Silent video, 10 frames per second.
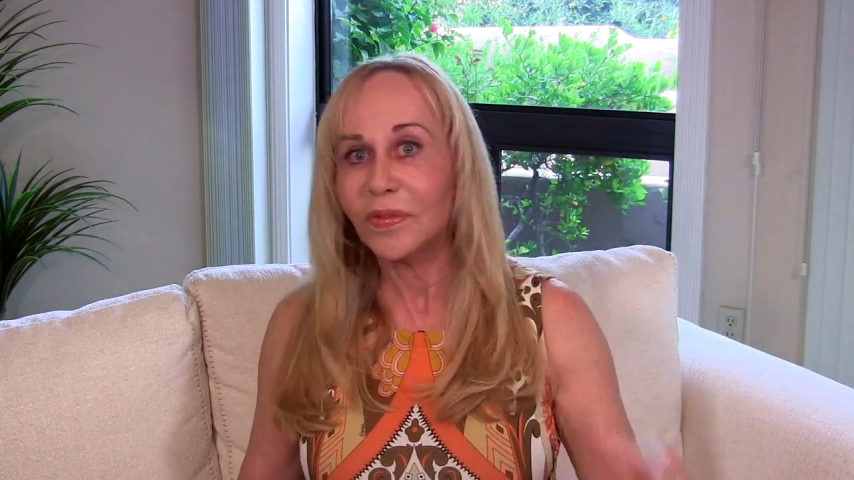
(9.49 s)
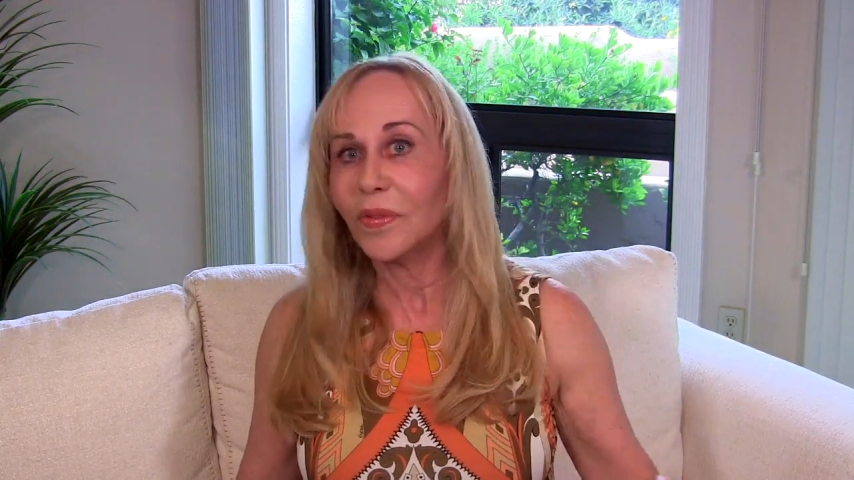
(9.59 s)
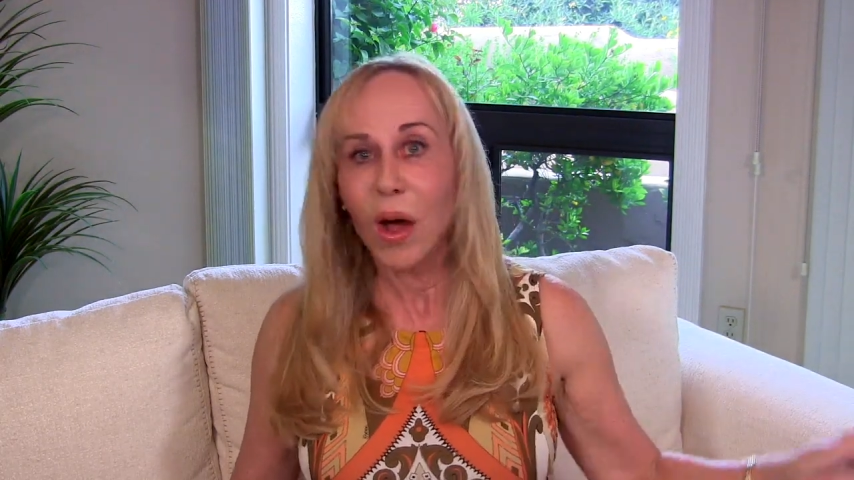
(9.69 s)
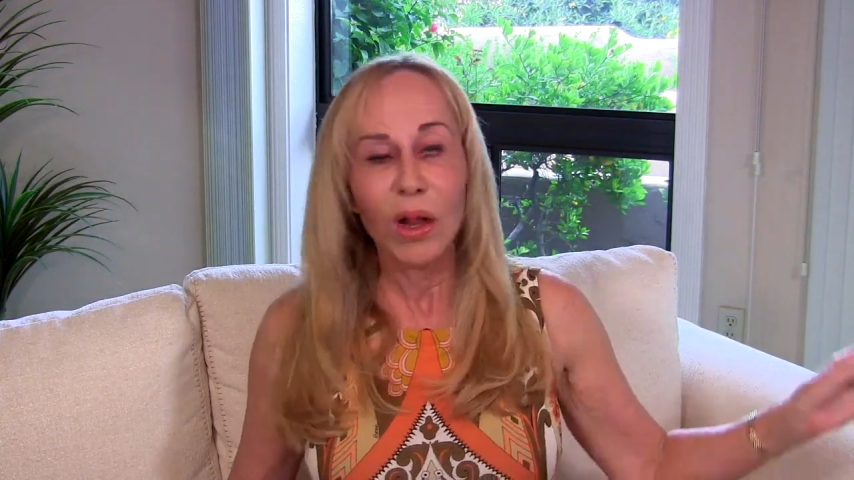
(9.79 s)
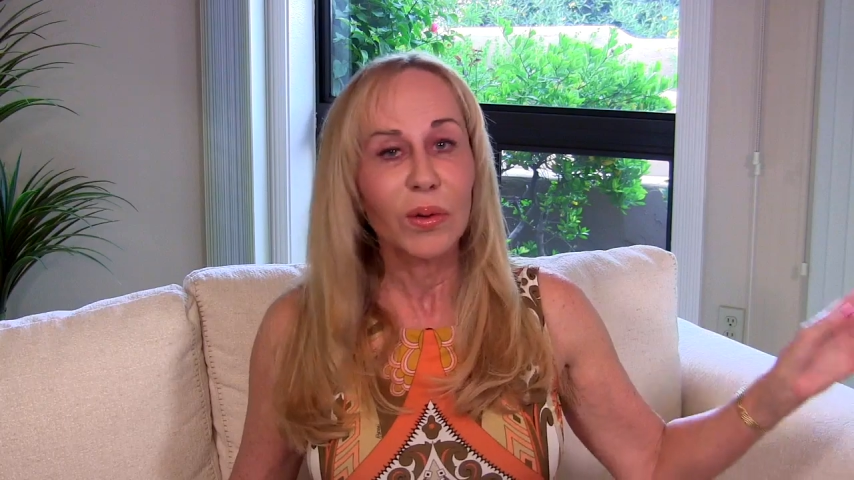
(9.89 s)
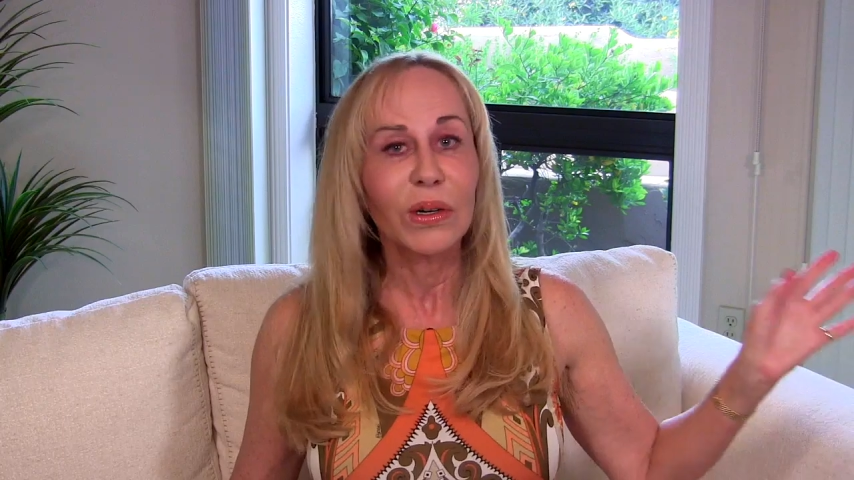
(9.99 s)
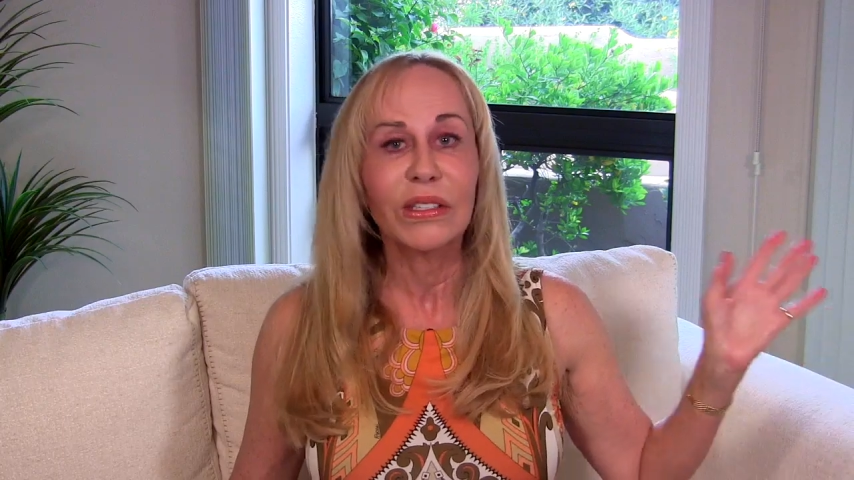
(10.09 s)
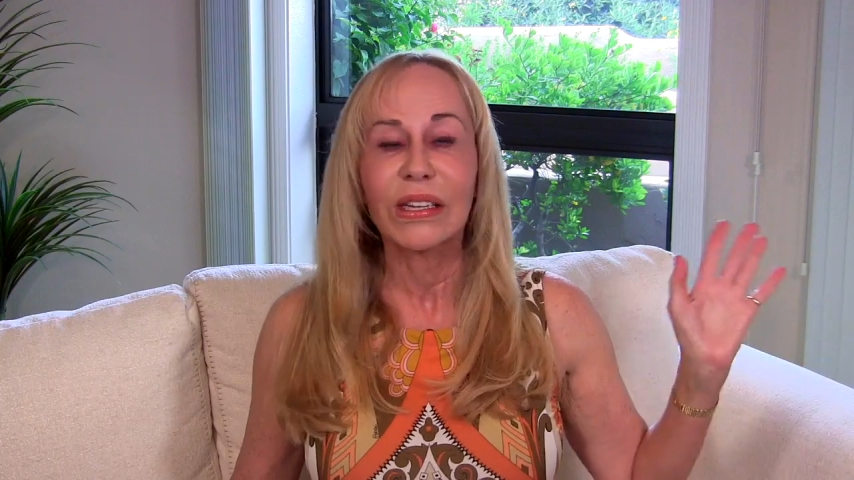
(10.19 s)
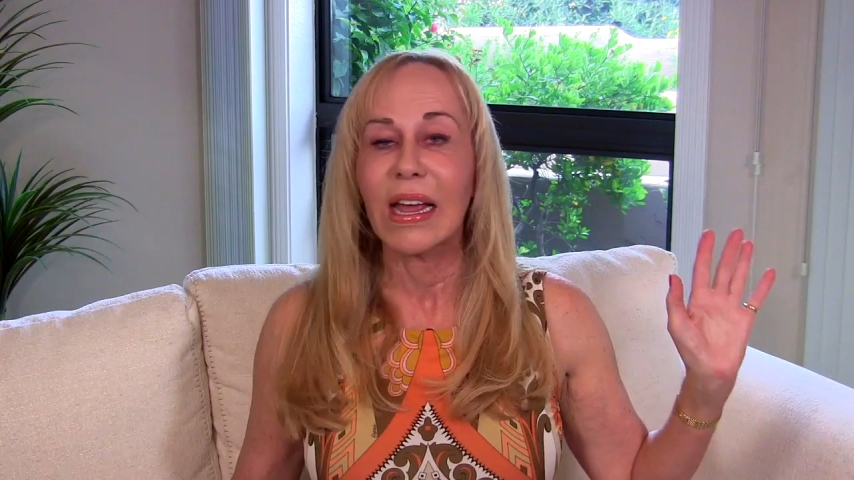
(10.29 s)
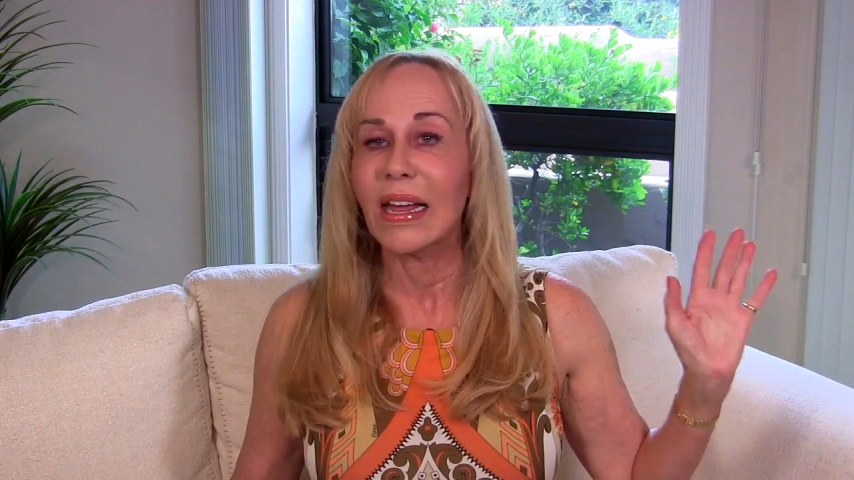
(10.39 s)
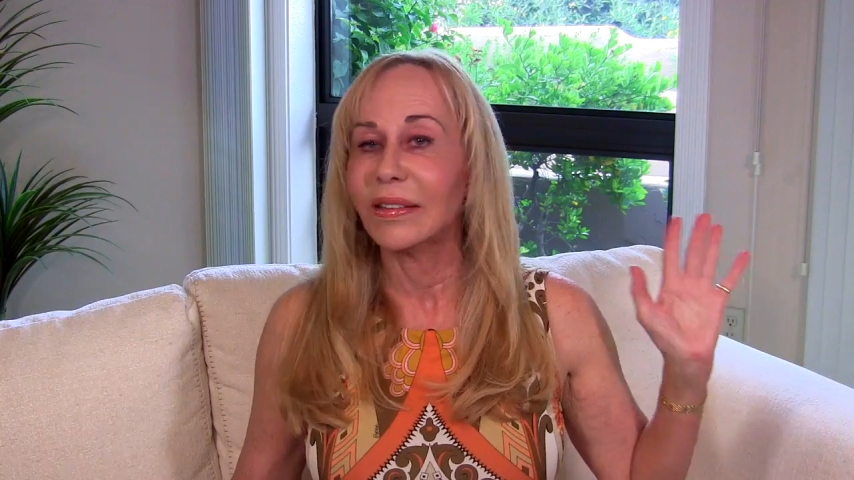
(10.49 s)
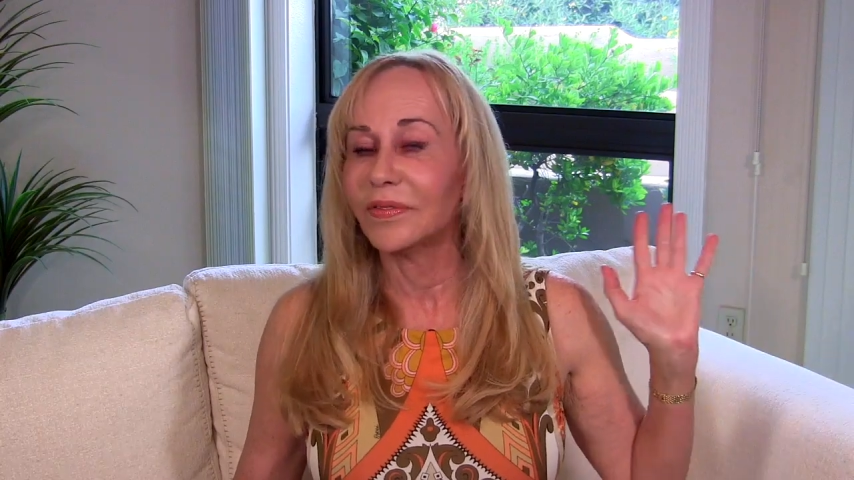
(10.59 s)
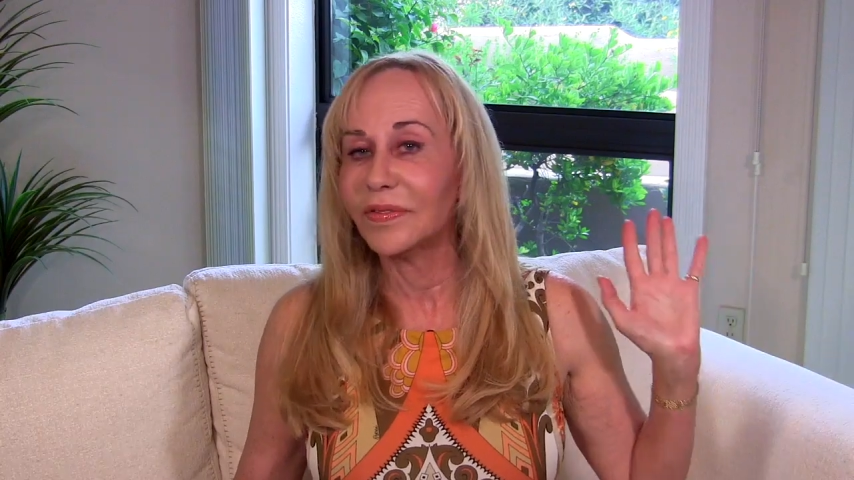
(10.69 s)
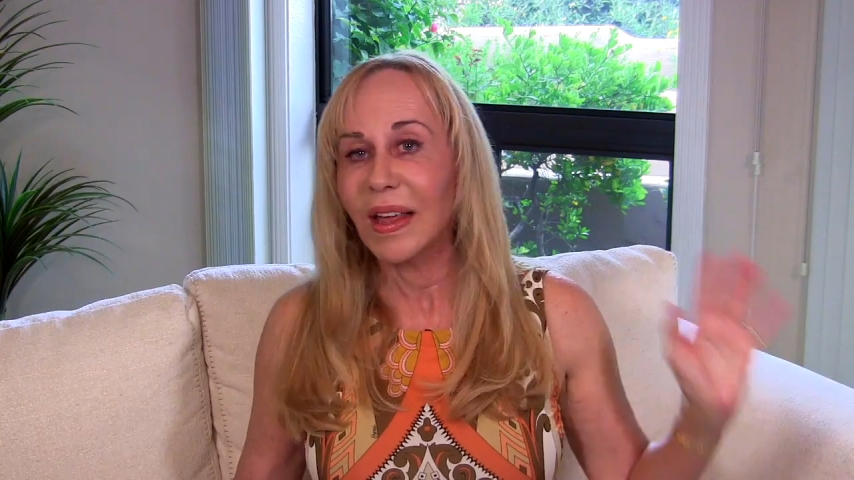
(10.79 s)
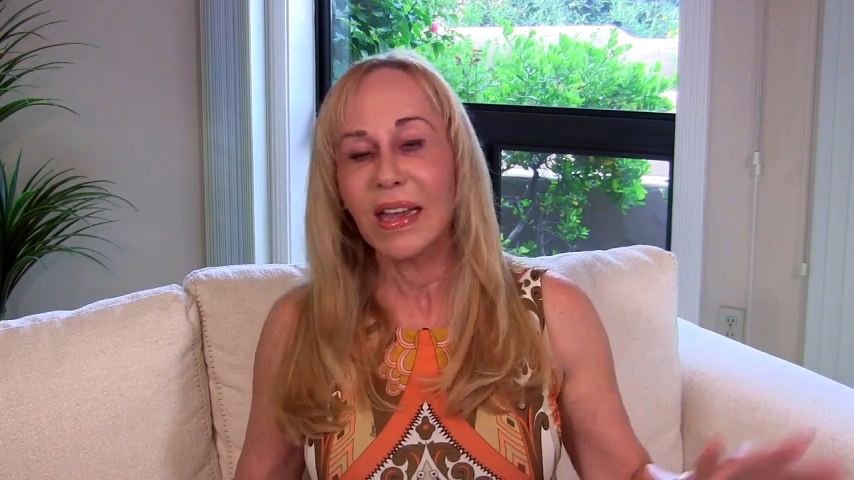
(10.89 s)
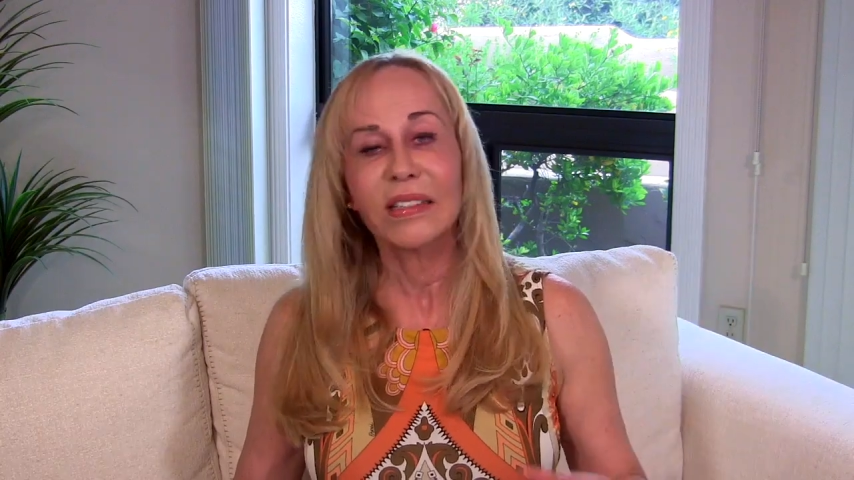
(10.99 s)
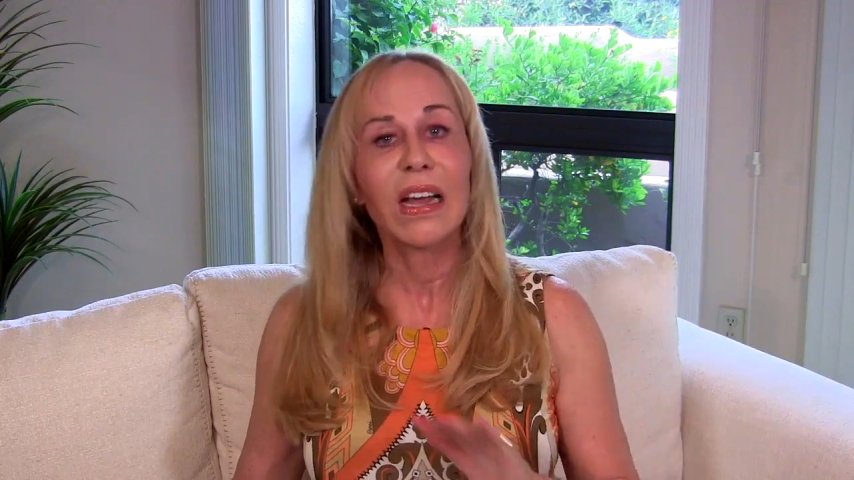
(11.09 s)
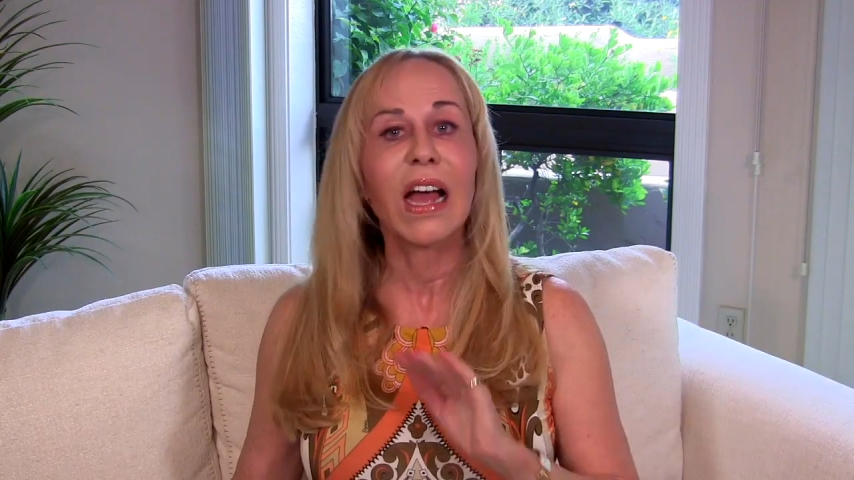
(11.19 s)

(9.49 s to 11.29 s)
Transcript: followers and fans.